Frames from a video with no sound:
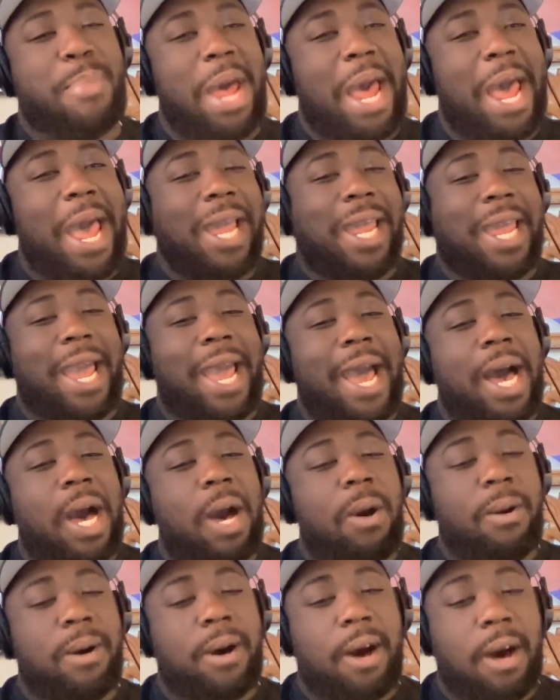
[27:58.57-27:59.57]
back
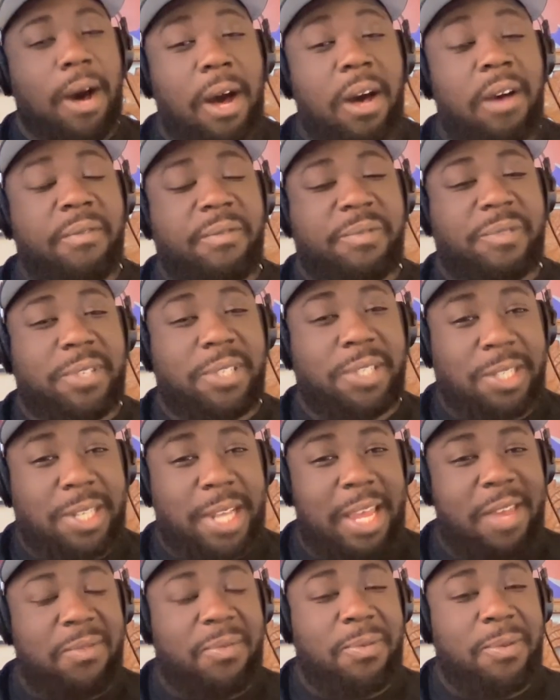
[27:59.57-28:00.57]
out of the
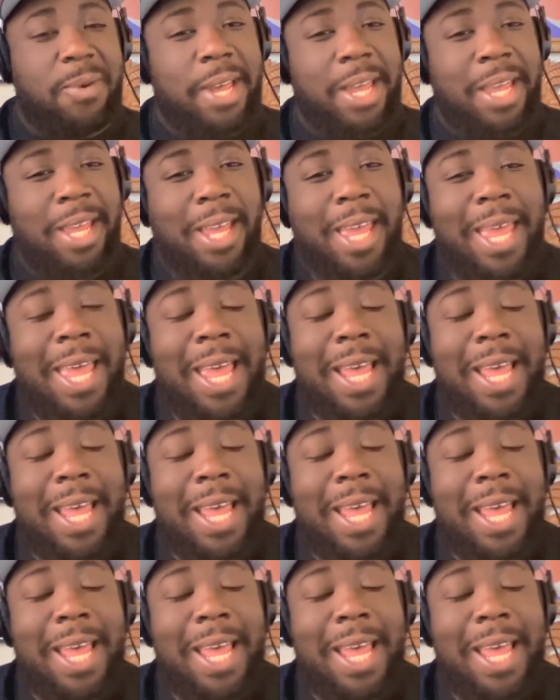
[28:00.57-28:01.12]
Safeway.